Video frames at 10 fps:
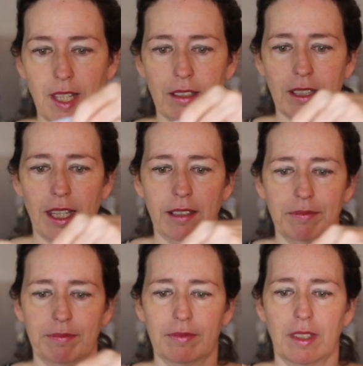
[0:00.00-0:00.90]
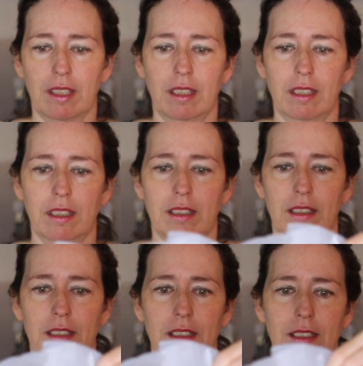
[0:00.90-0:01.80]
Okay,
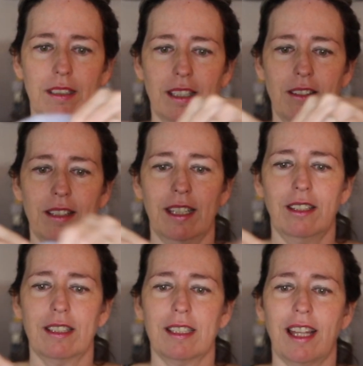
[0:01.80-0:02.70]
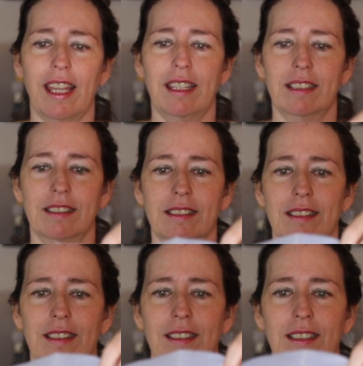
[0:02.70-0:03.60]
so it looks like
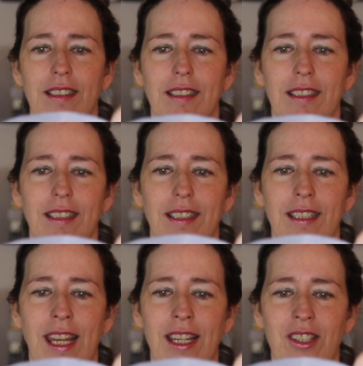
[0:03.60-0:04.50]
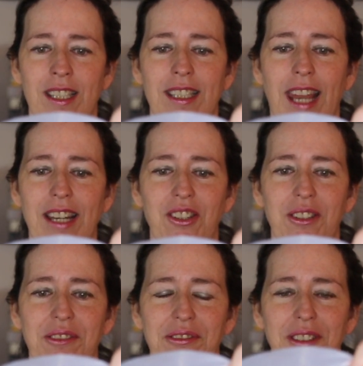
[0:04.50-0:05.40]
an ancient
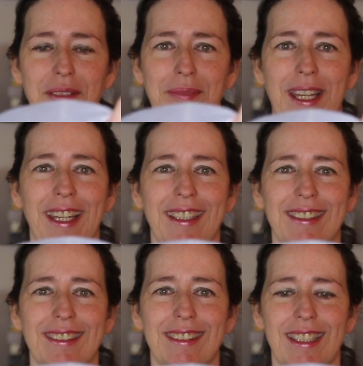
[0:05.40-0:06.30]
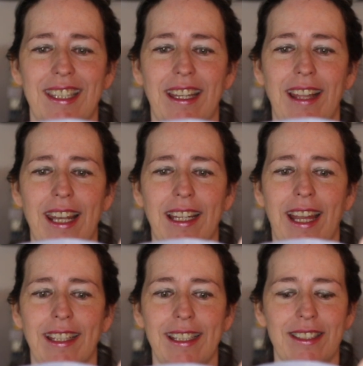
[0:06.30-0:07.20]
statue from the Cycladic
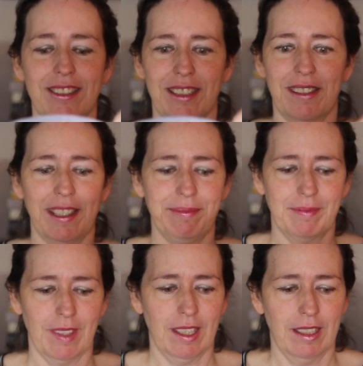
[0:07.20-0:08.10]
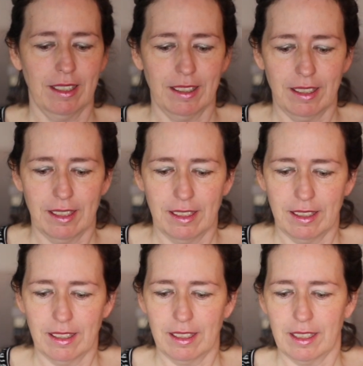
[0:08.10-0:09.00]
Islands or something.
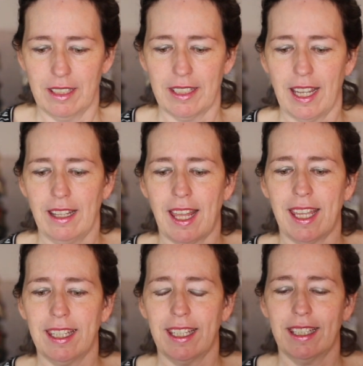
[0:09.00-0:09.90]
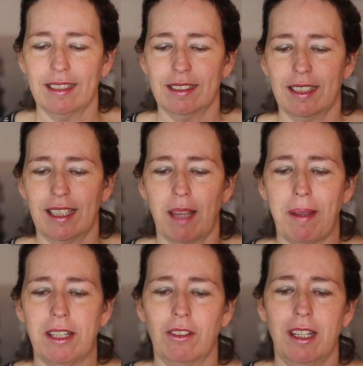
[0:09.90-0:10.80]
Can you tell I got
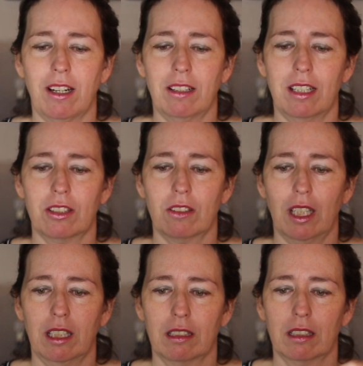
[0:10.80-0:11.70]
my degree in art history?